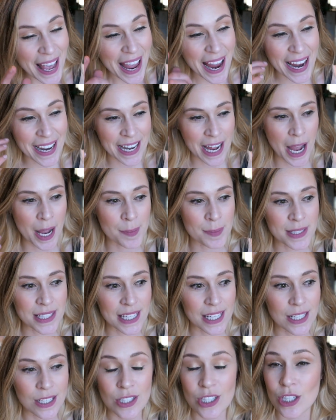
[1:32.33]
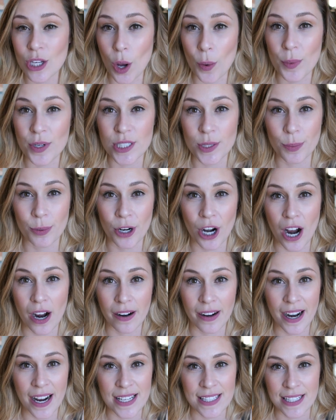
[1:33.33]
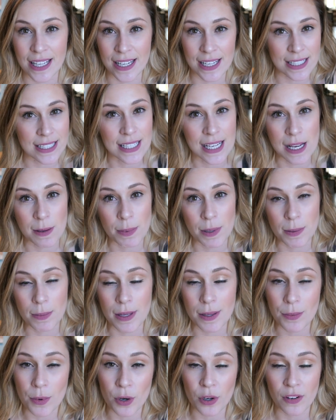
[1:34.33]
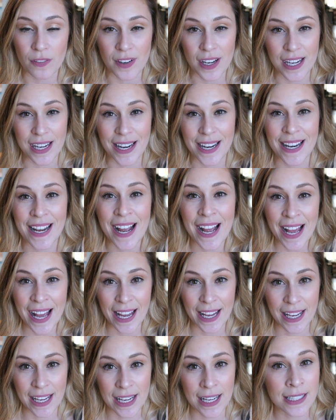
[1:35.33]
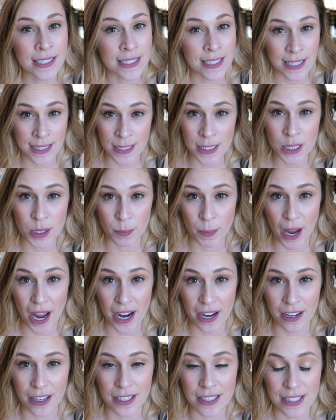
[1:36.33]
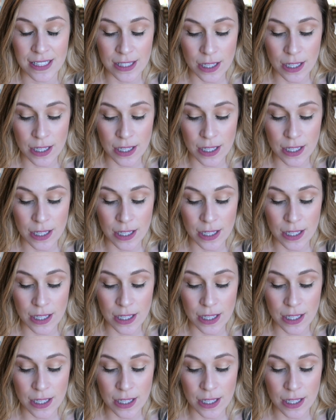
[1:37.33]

And I'm seeing so much progress and it's keeping me motivated and inspired.